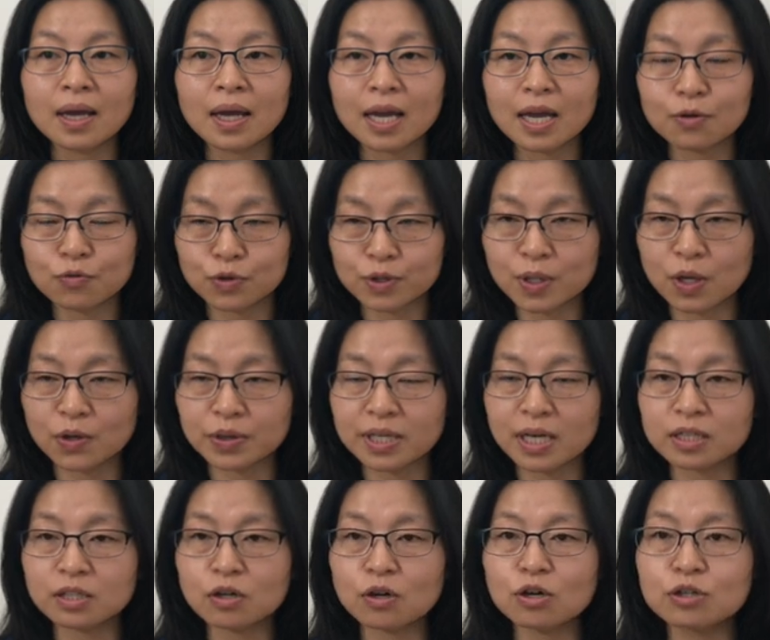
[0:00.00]
and we will
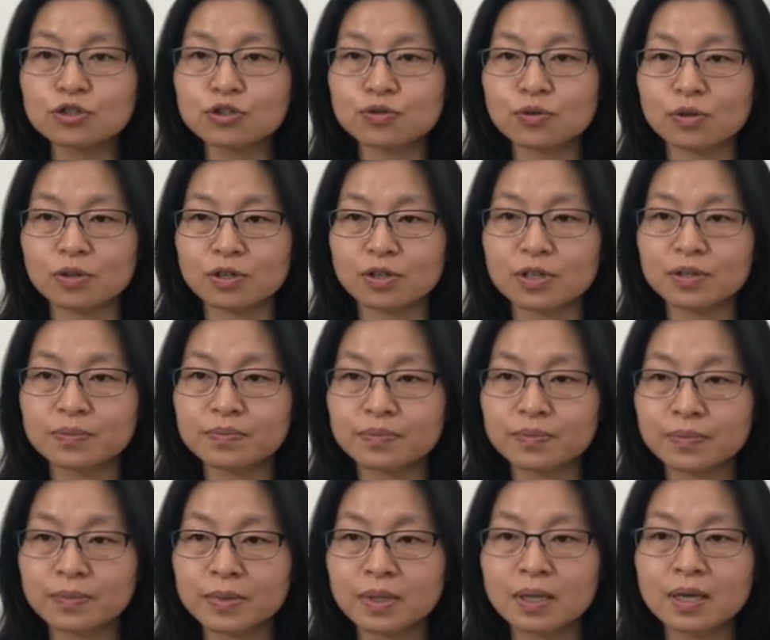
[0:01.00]
attack the controller,
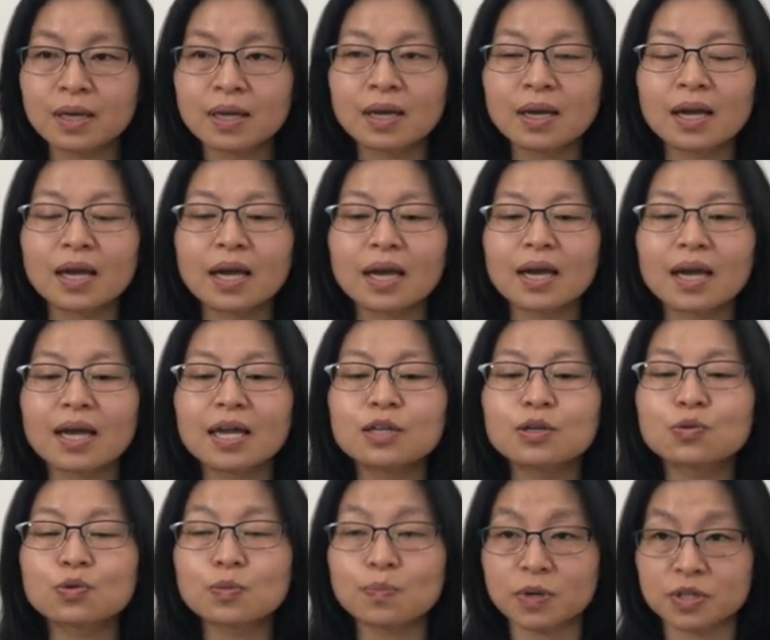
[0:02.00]
and
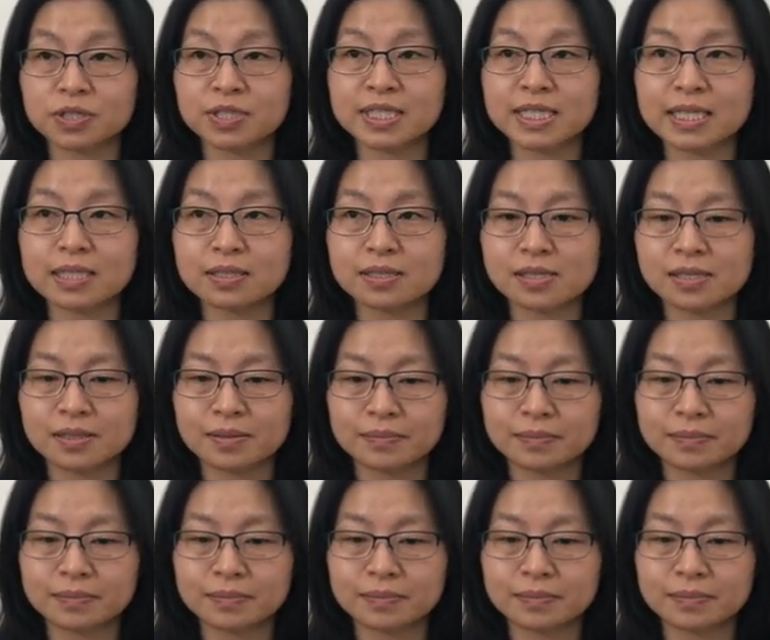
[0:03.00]
it will persist.